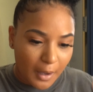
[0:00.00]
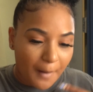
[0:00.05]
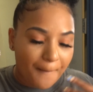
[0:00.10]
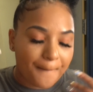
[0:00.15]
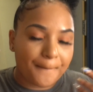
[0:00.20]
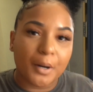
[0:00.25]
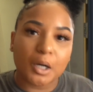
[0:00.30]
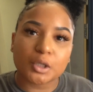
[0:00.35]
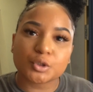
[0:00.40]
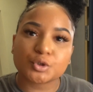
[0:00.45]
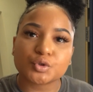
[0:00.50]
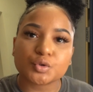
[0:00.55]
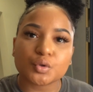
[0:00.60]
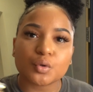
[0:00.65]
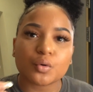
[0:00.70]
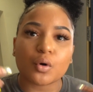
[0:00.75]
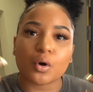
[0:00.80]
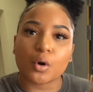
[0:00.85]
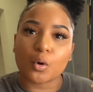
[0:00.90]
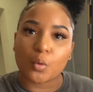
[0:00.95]

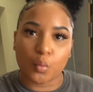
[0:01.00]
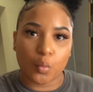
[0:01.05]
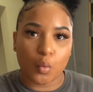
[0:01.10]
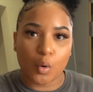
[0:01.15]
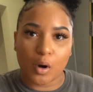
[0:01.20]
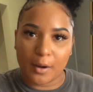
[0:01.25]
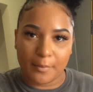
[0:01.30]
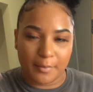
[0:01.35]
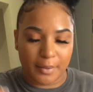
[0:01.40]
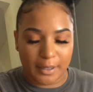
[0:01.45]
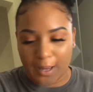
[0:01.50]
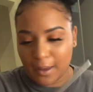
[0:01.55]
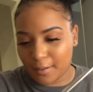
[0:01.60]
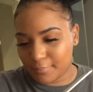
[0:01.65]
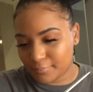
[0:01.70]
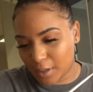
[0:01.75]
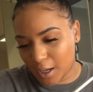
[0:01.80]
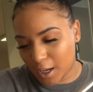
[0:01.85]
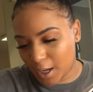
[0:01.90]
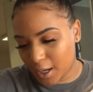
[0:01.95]
muscle or what, but
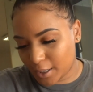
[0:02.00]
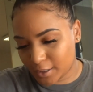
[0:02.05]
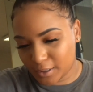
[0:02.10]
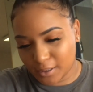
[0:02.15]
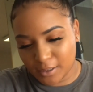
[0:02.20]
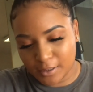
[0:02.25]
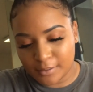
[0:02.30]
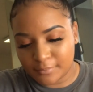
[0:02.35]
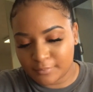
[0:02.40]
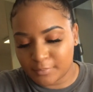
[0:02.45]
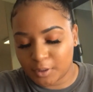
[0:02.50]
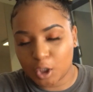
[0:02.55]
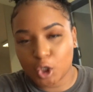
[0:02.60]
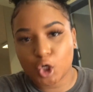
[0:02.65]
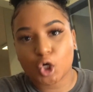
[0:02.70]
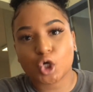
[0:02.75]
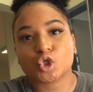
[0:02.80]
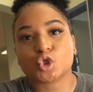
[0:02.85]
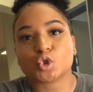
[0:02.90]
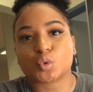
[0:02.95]
I am
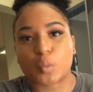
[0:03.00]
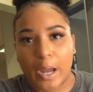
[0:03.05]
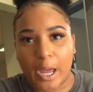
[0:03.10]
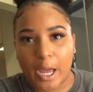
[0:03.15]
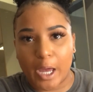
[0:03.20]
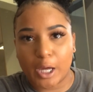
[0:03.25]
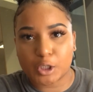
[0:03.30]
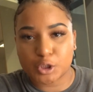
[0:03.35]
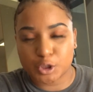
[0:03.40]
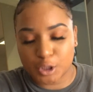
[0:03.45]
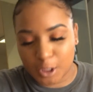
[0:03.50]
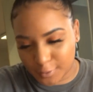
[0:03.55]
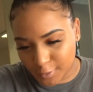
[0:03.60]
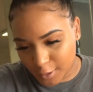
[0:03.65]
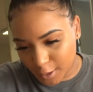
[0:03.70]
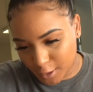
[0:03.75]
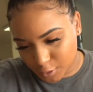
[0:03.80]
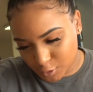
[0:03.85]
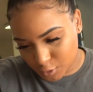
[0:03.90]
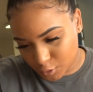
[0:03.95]
trash at
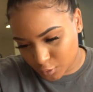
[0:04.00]
that.